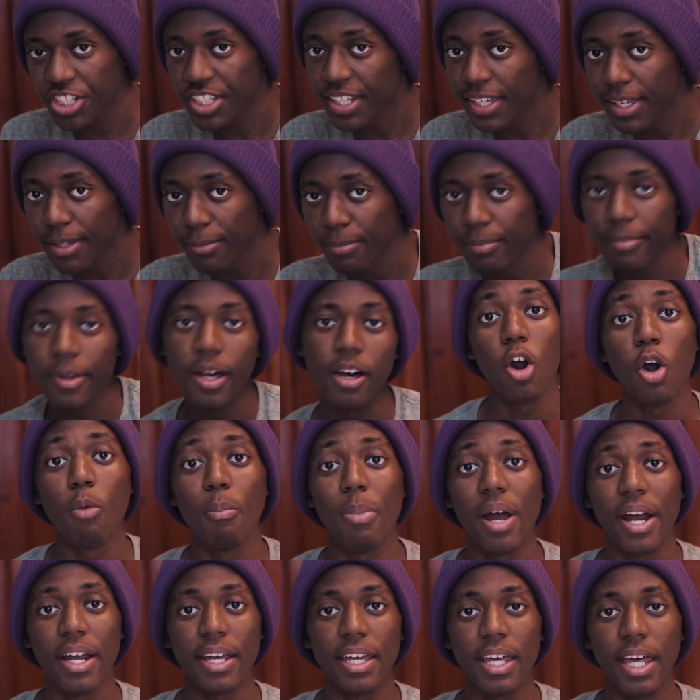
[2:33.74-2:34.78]
them or
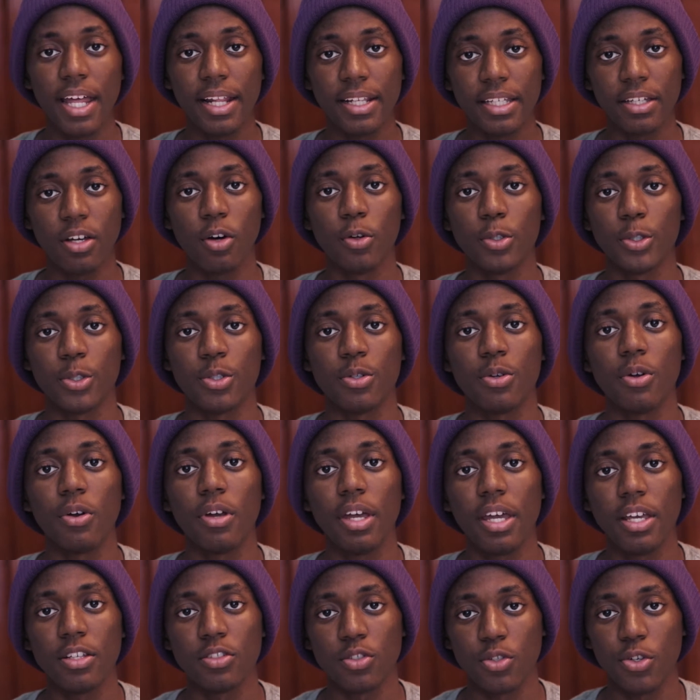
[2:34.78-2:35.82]
by any other
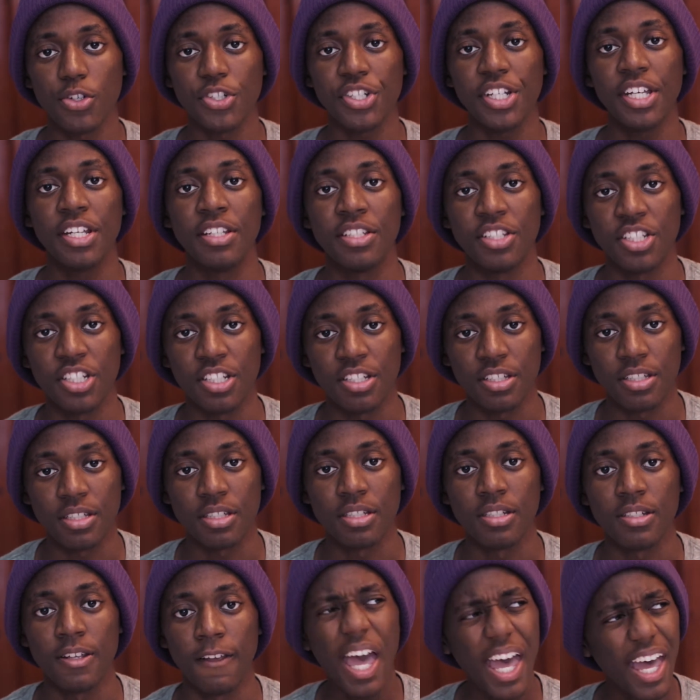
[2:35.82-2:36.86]
search
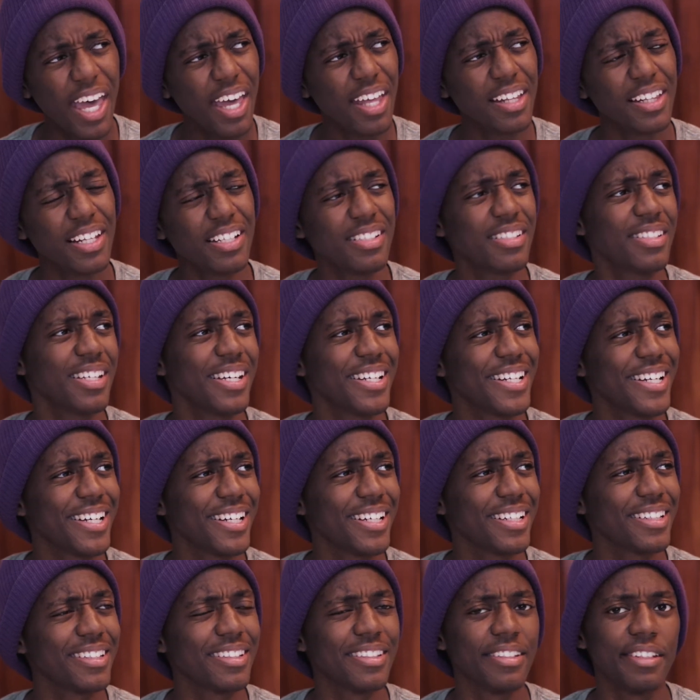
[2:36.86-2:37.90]
engines. And let's say
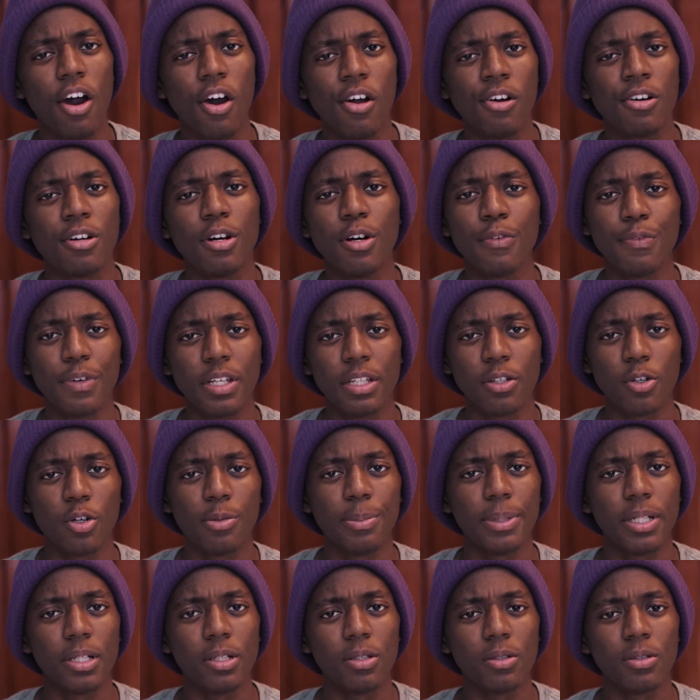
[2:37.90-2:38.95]
that they are often
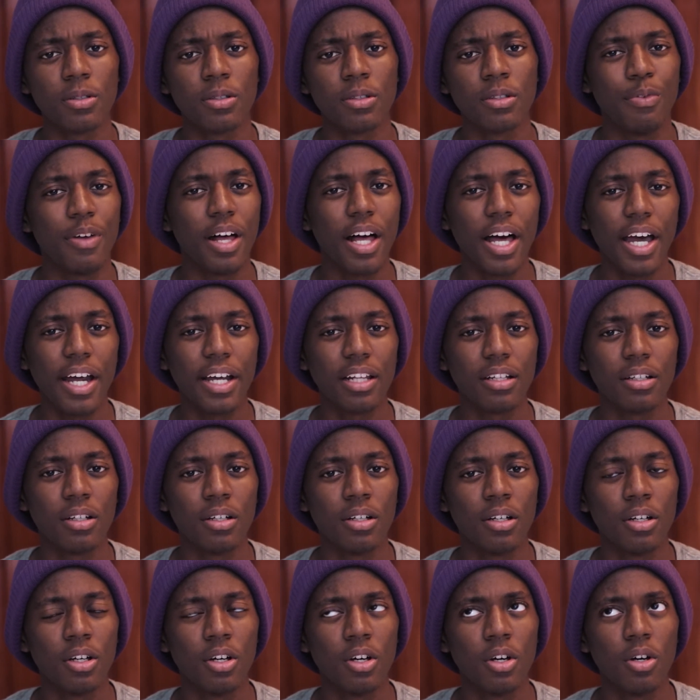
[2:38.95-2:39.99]
criminal, vile,
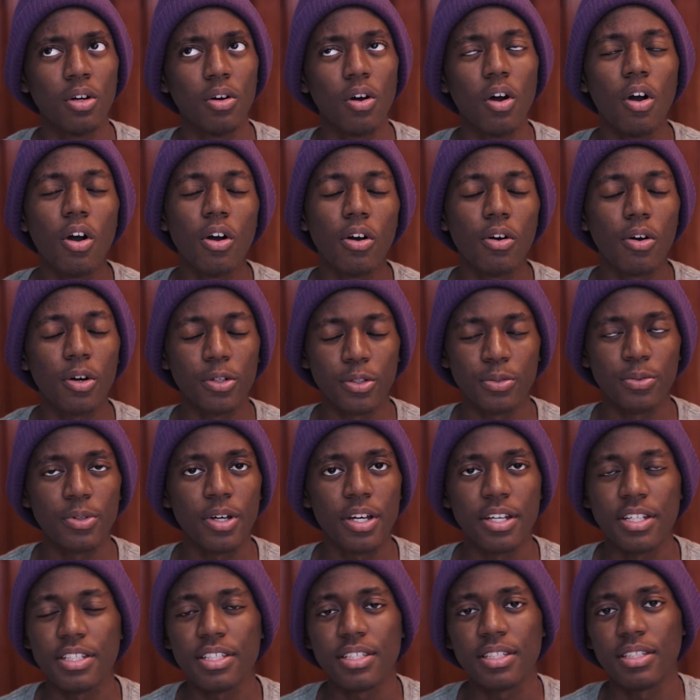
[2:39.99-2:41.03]
or
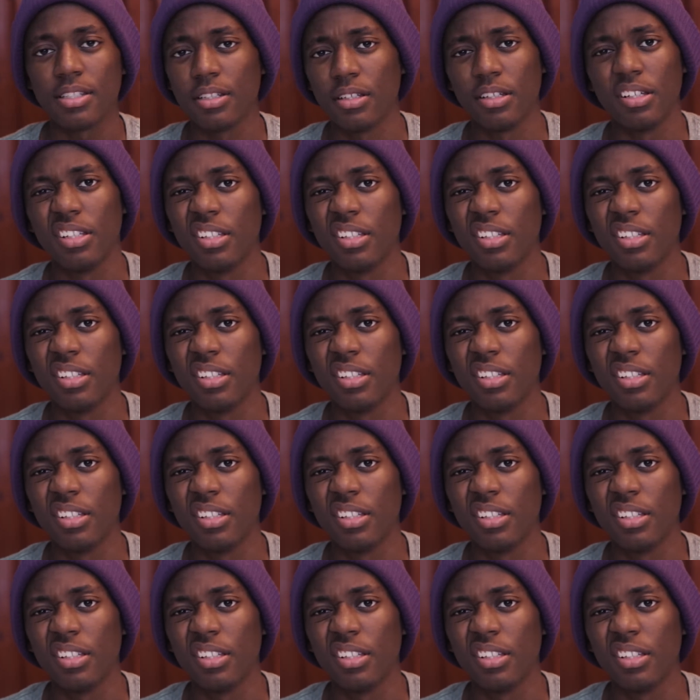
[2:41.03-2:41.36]
otherwise